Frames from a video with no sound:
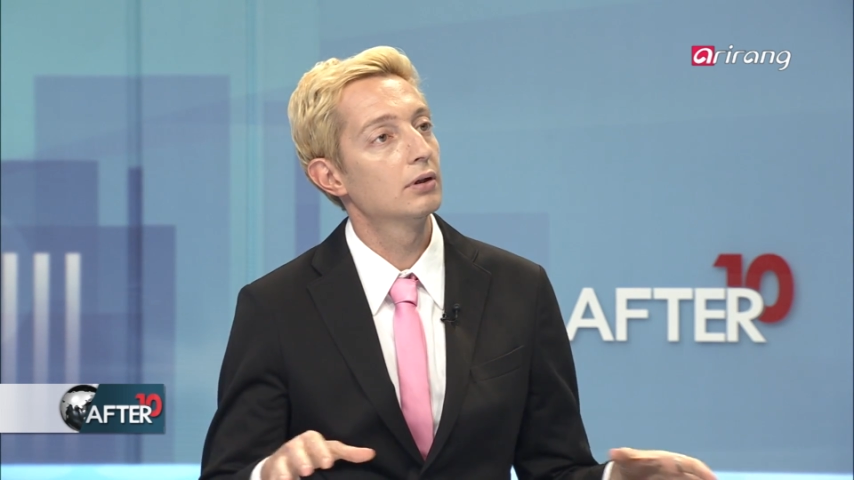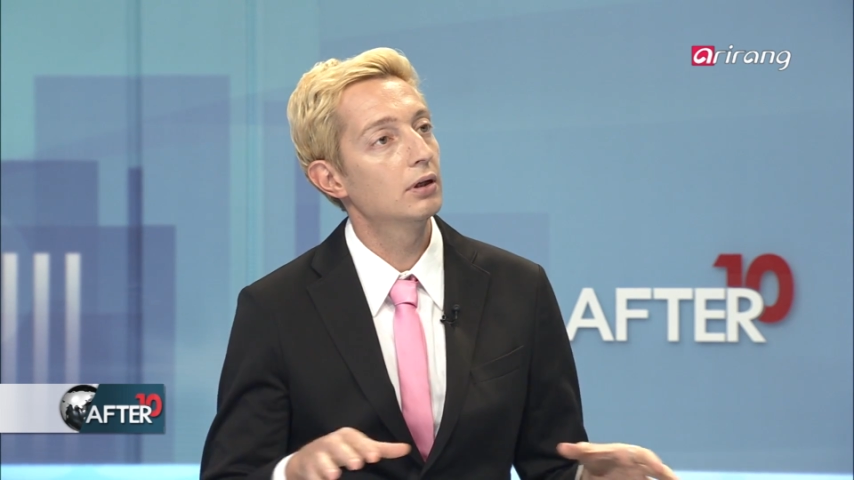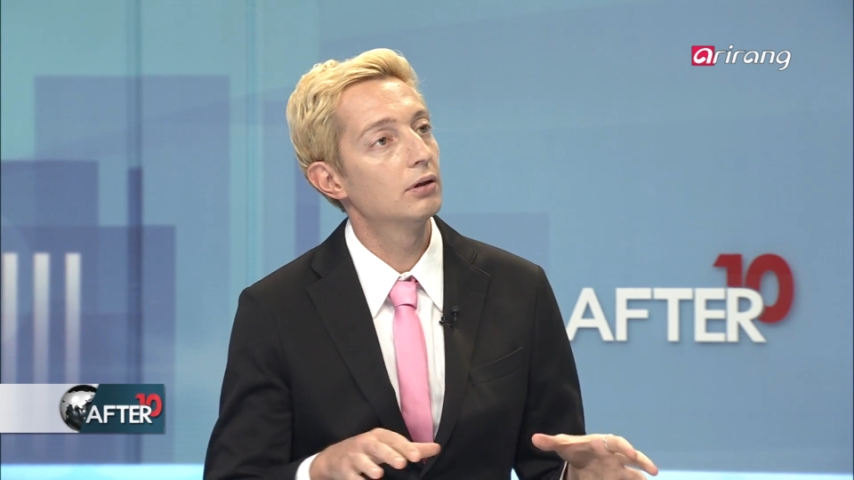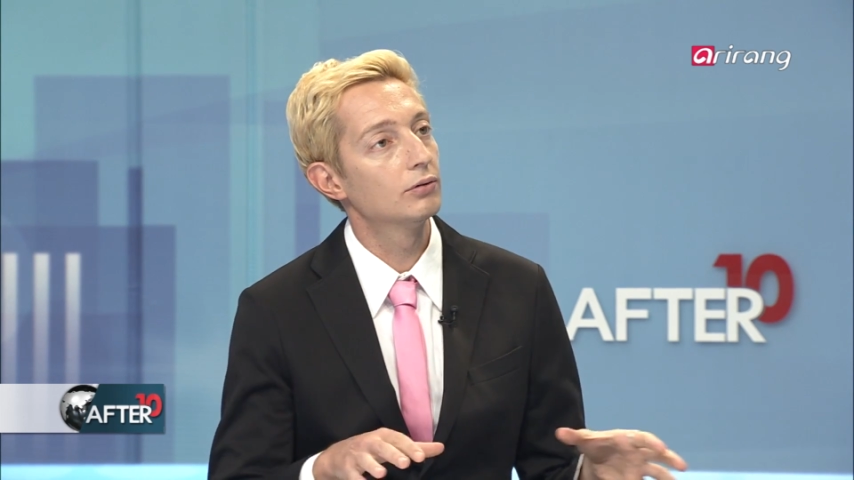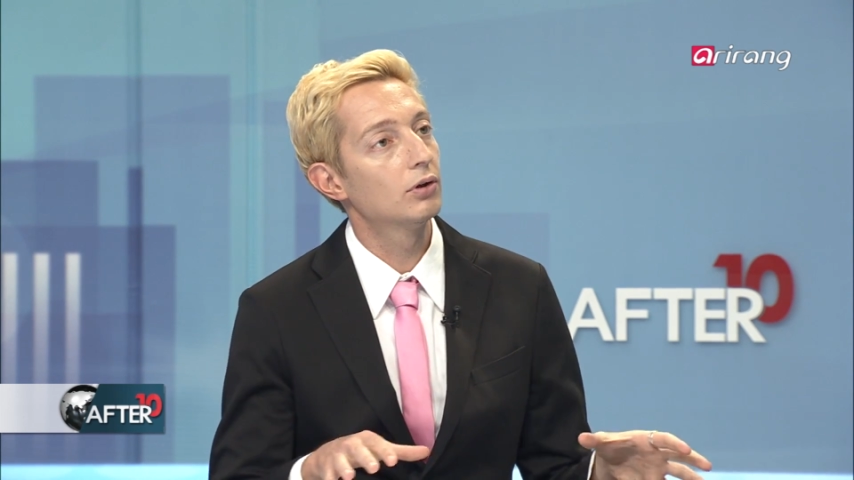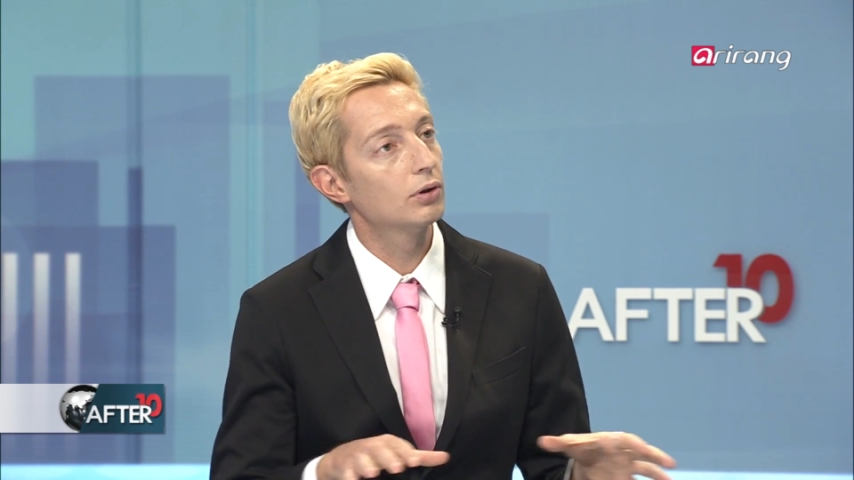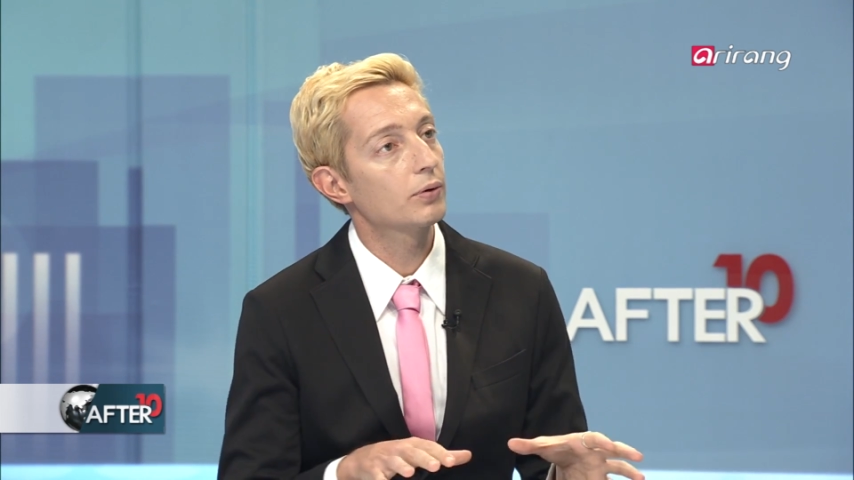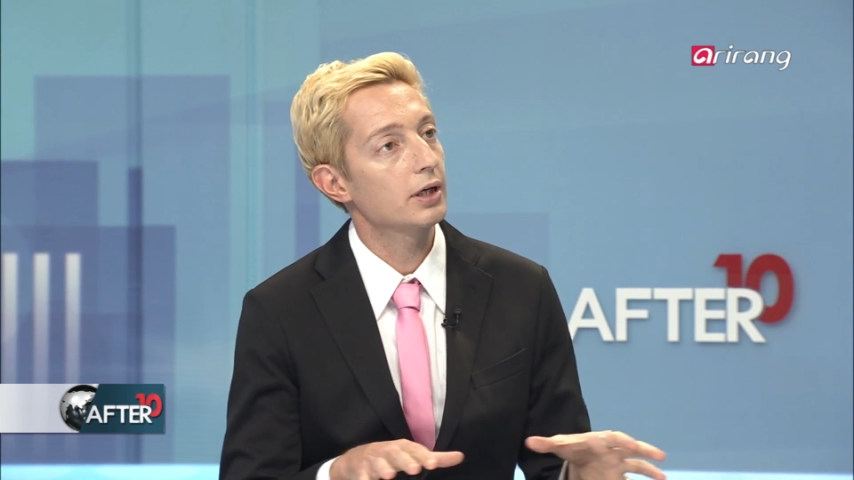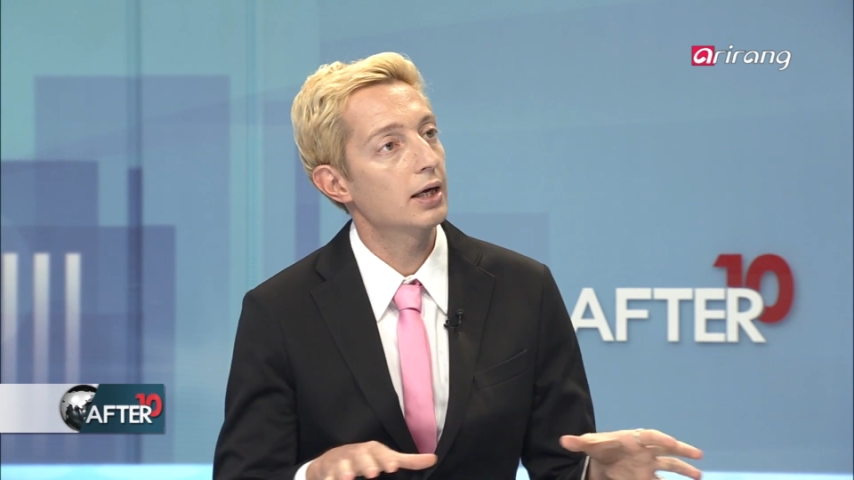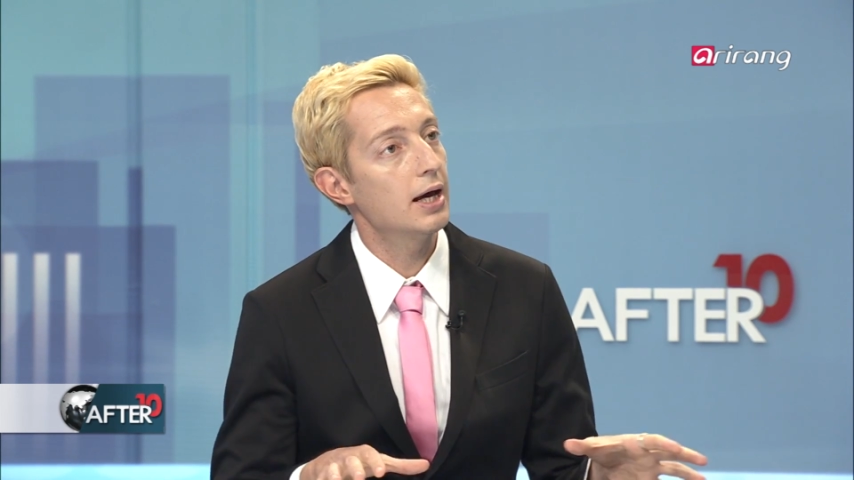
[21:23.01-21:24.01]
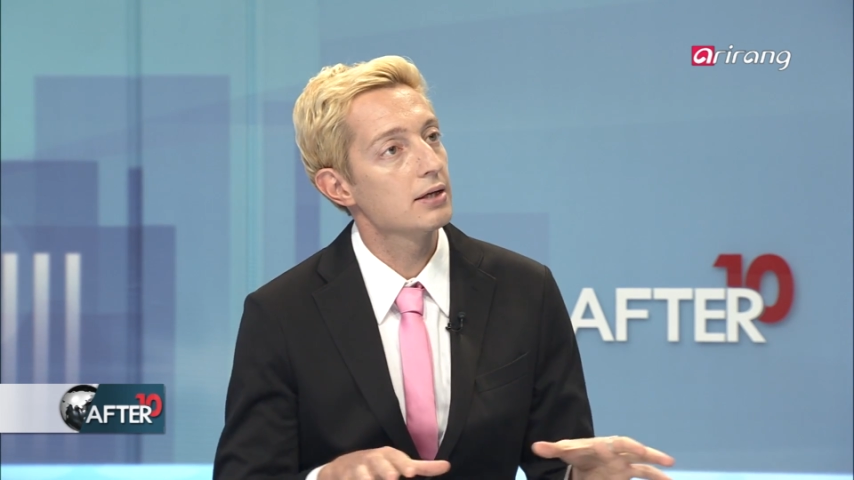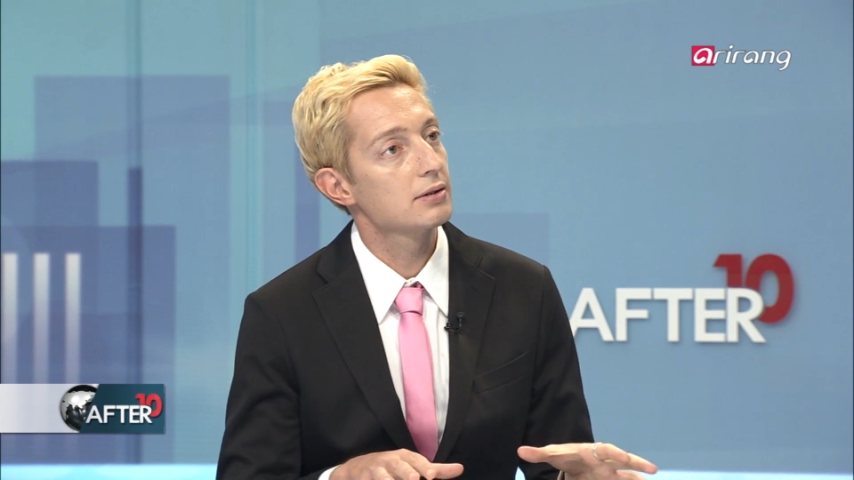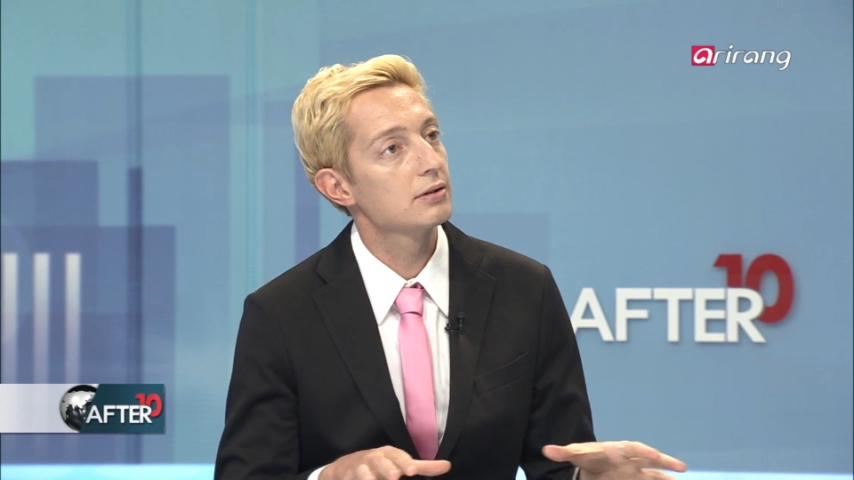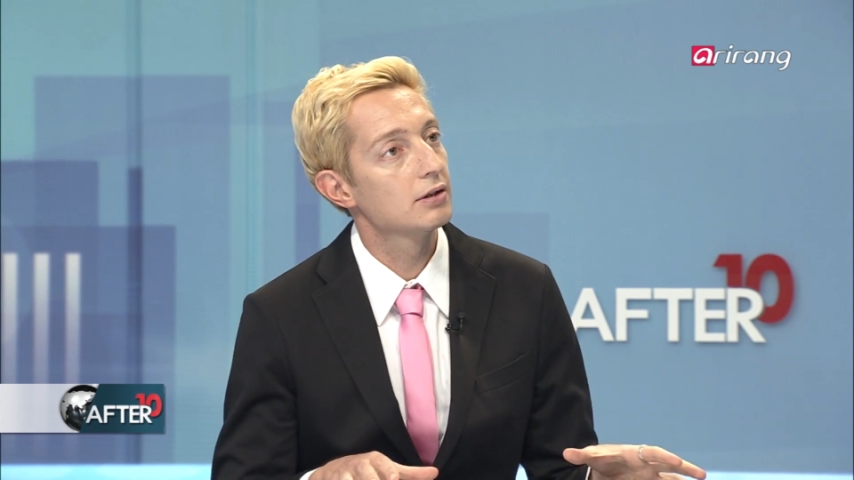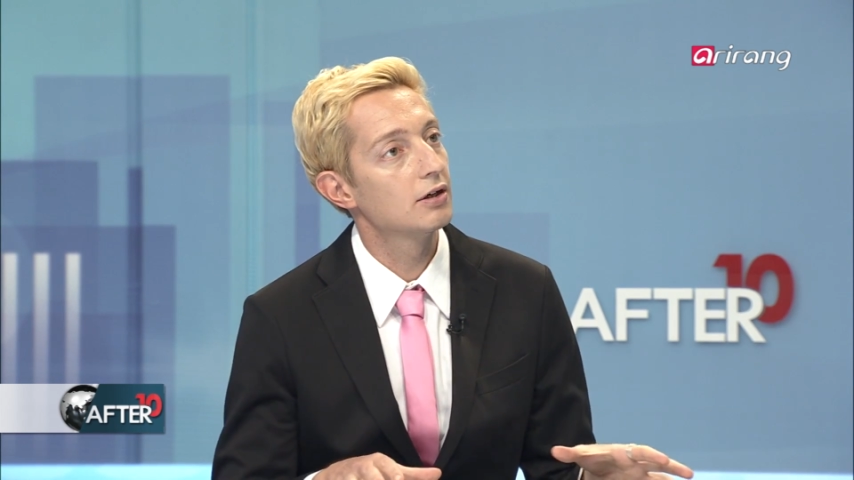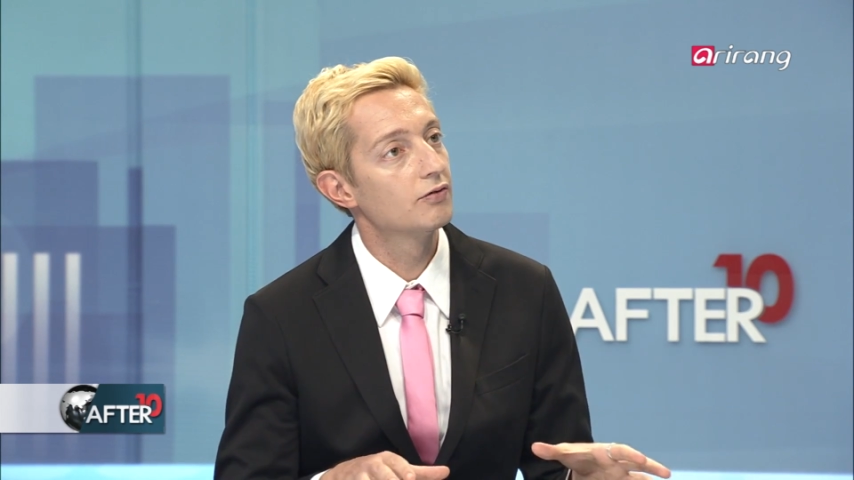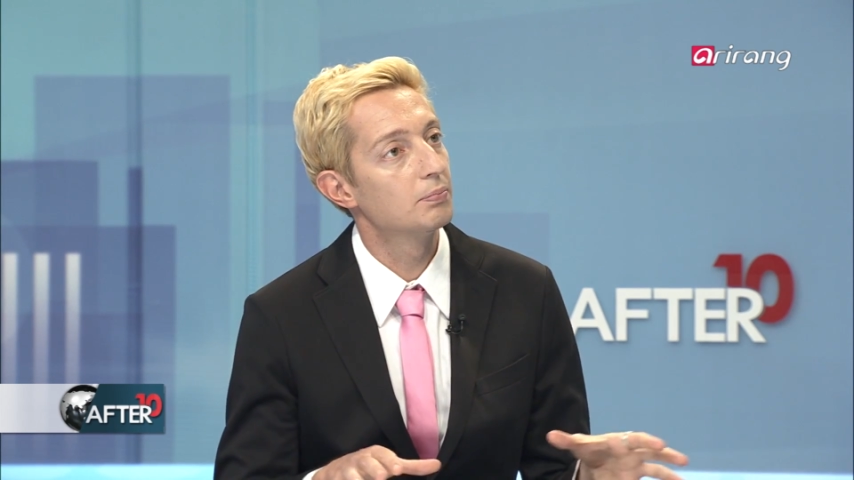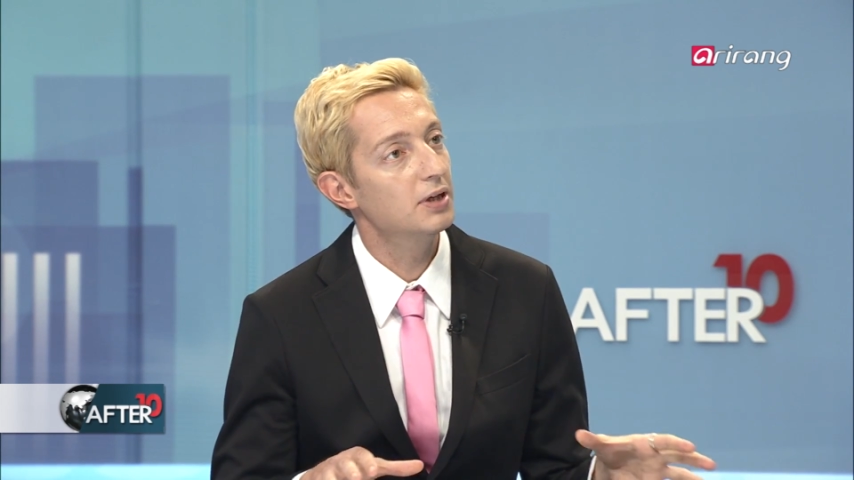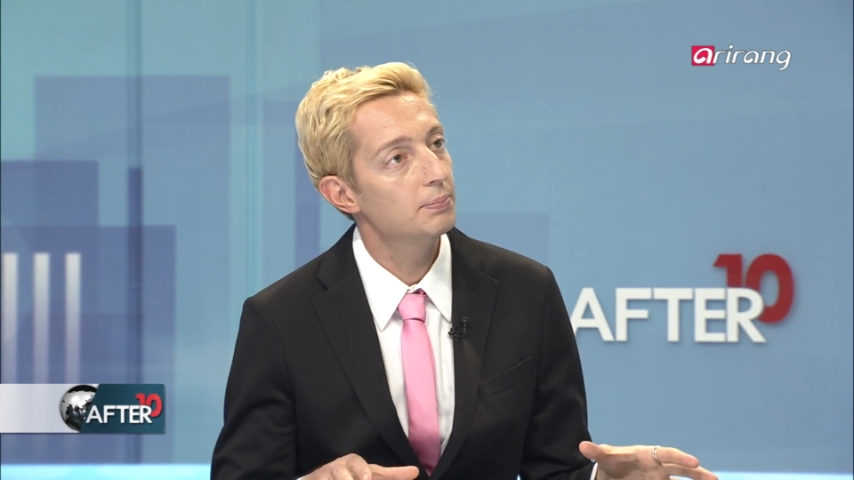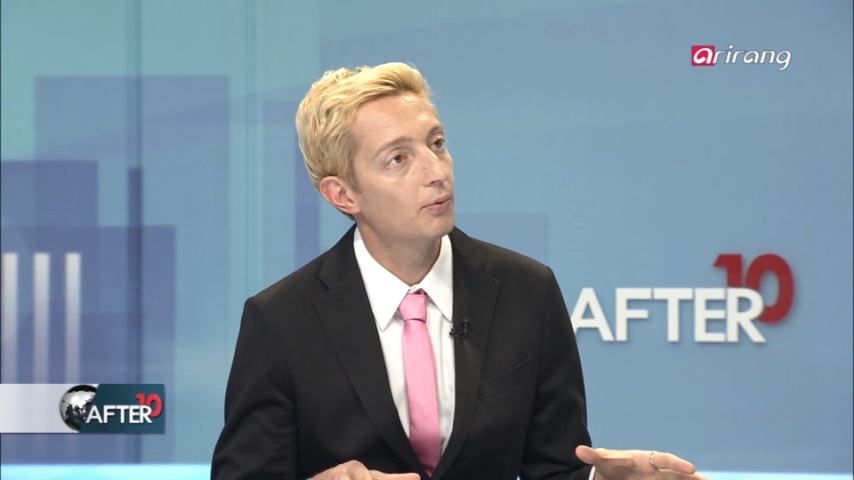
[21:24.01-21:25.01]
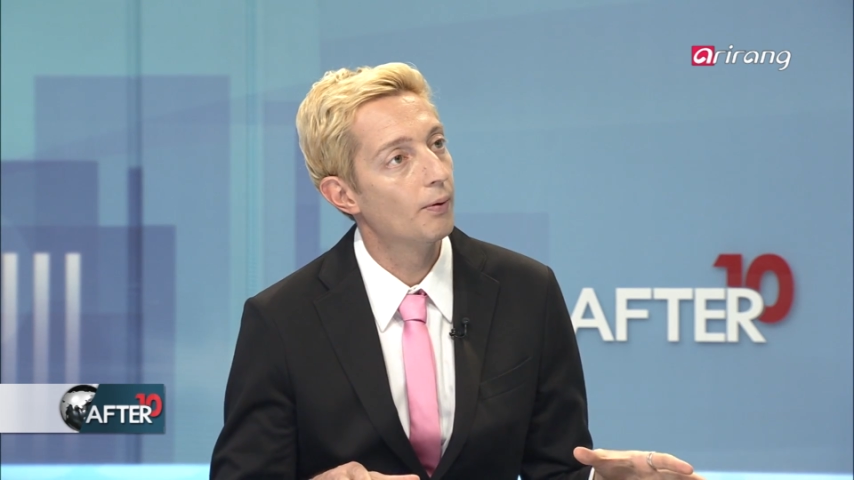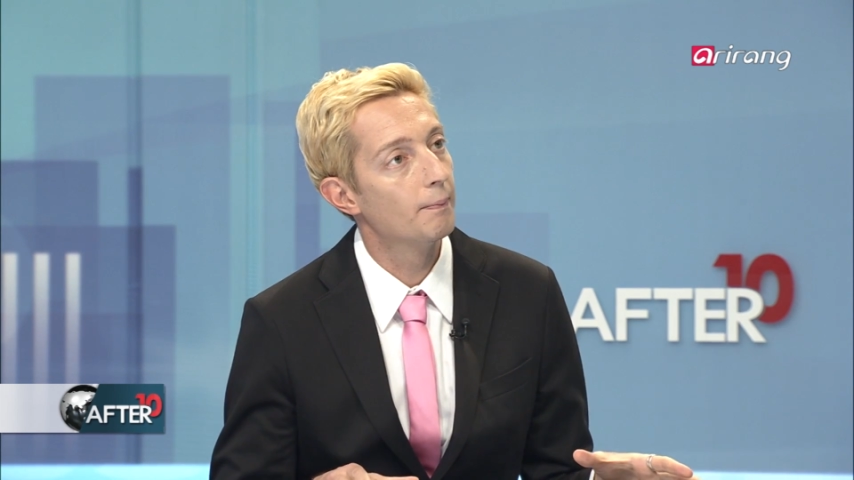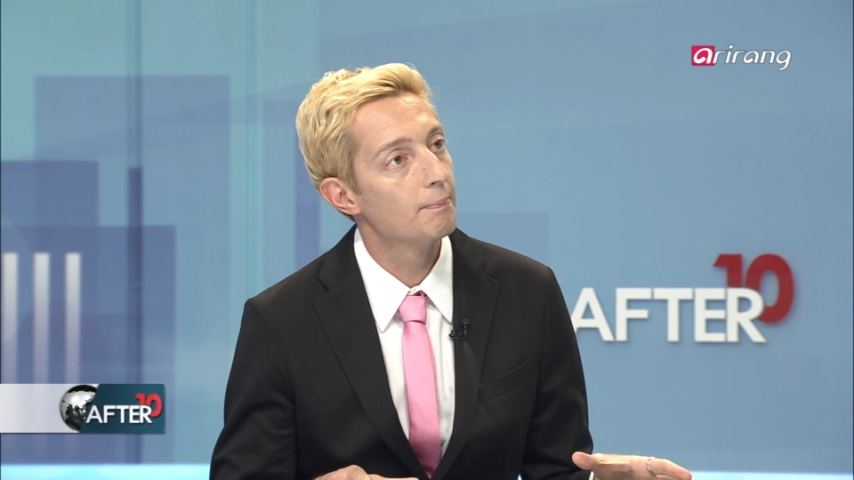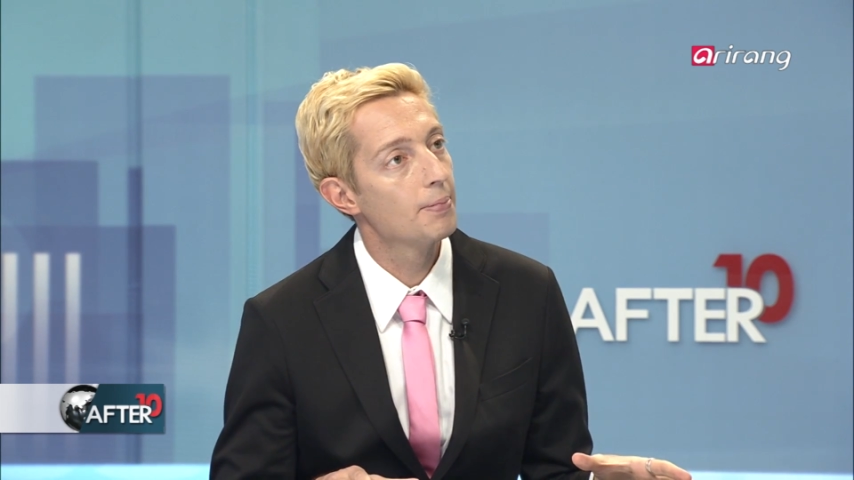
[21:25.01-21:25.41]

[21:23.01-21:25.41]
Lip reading: the lower class of the people.